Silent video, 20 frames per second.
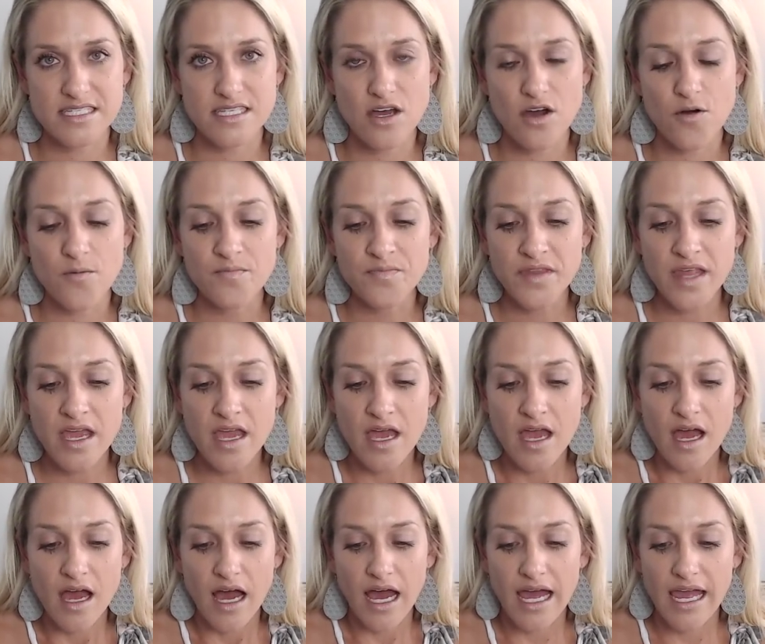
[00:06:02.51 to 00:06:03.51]
So
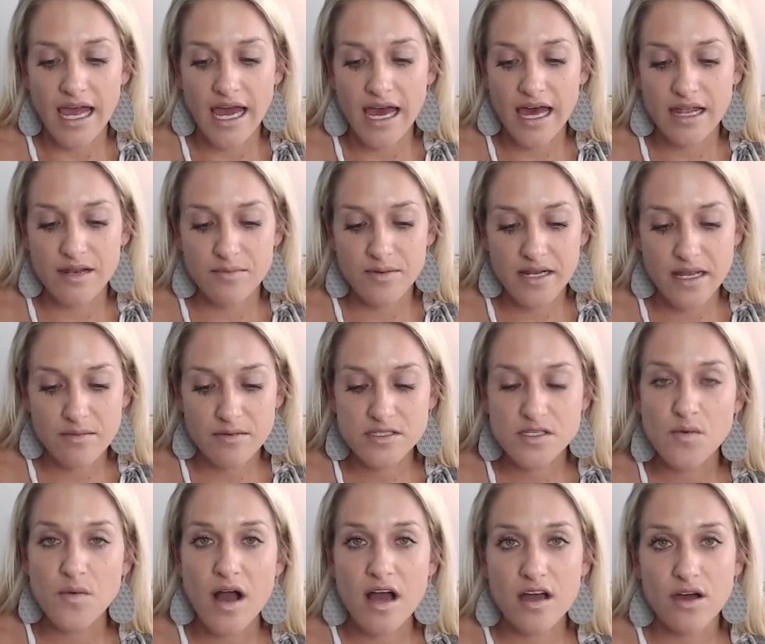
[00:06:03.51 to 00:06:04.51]
I had been able
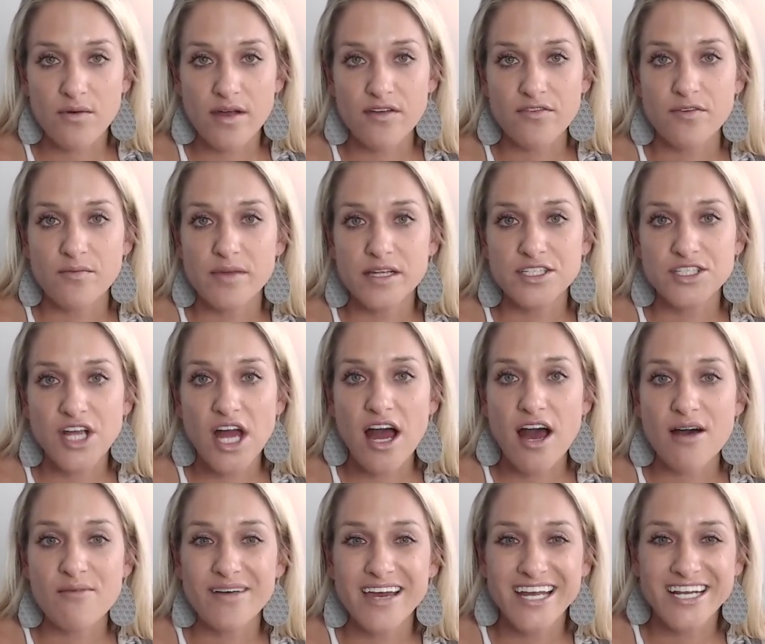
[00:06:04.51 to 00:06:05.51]
to walk away from my
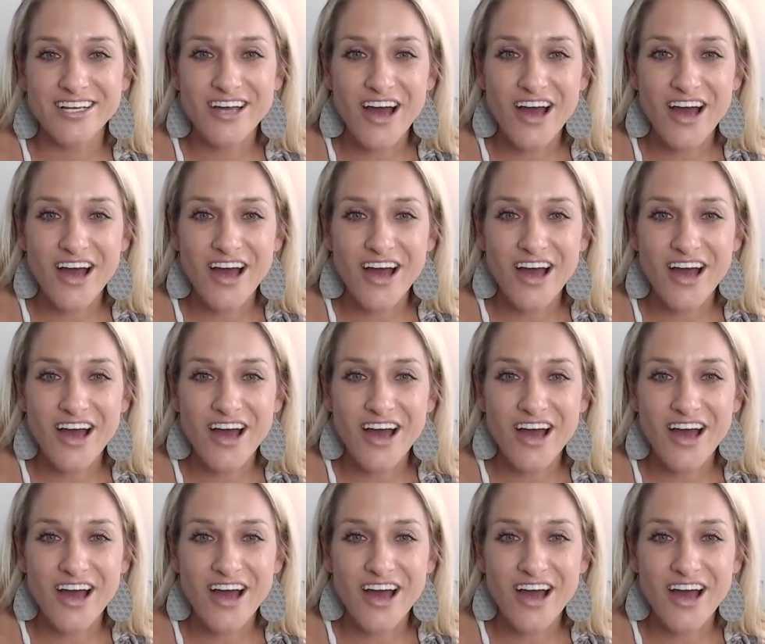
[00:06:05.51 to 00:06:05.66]
job. I had